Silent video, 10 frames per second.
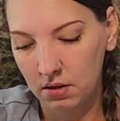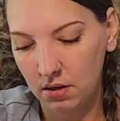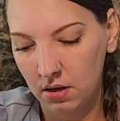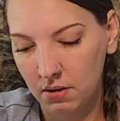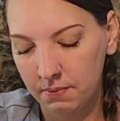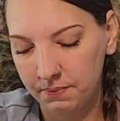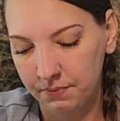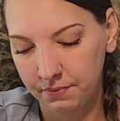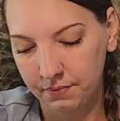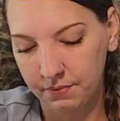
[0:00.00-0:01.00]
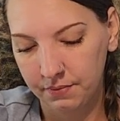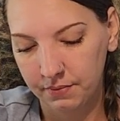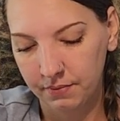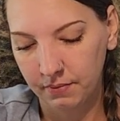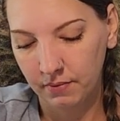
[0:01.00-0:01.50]

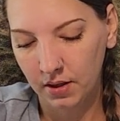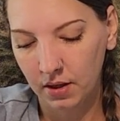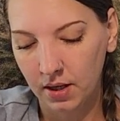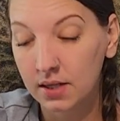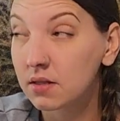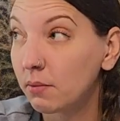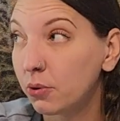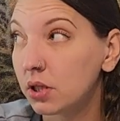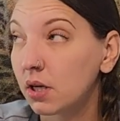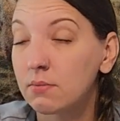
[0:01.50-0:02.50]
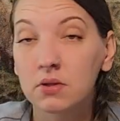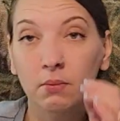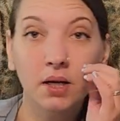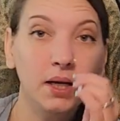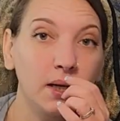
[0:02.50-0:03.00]
at some point in time
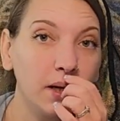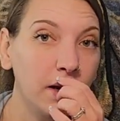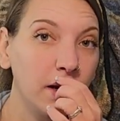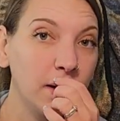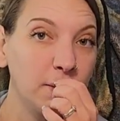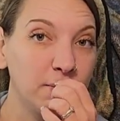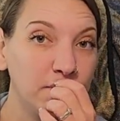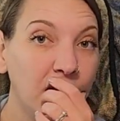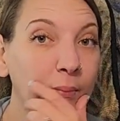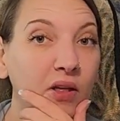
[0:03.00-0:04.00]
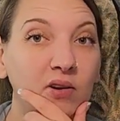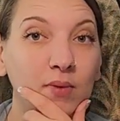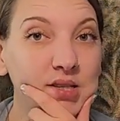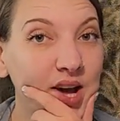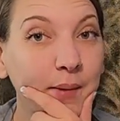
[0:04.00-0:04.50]
somebody unplugged
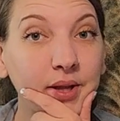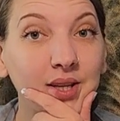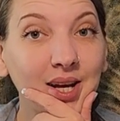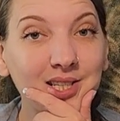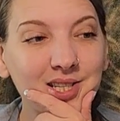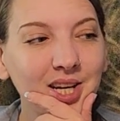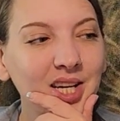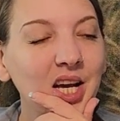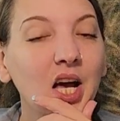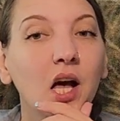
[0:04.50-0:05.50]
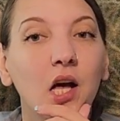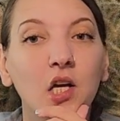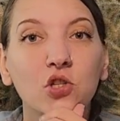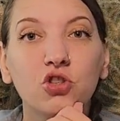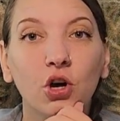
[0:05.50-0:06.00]
my tablet last night,
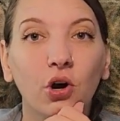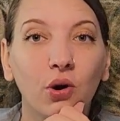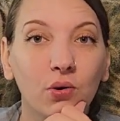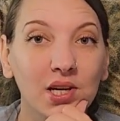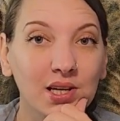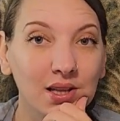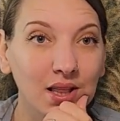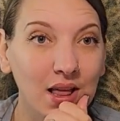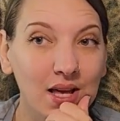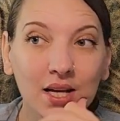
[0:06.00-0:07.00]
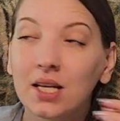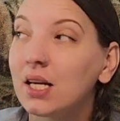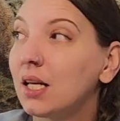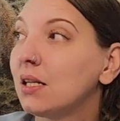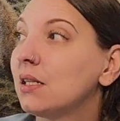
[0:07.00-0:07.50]
so it
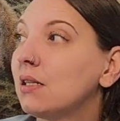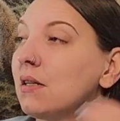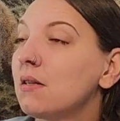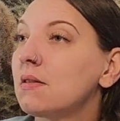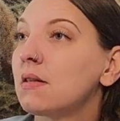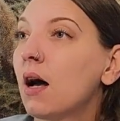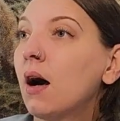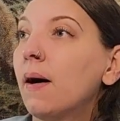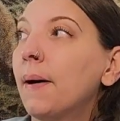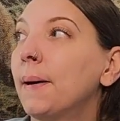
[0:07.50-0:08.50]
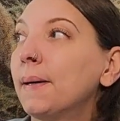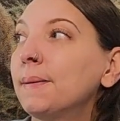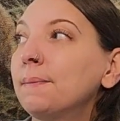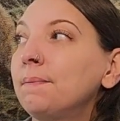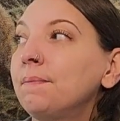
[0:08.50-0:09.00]
is
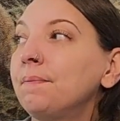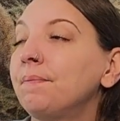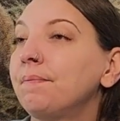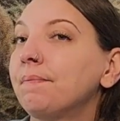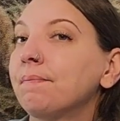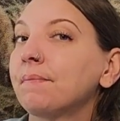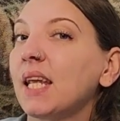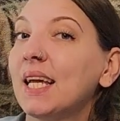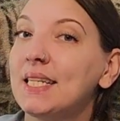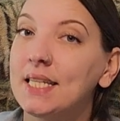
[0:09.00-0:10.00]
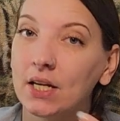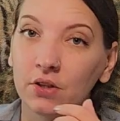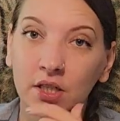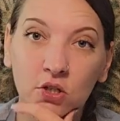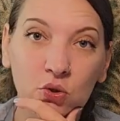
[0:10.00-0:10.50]
deader
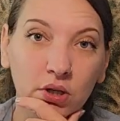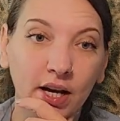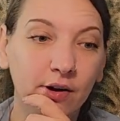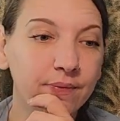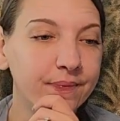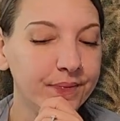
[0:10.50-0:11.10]
than a doornail,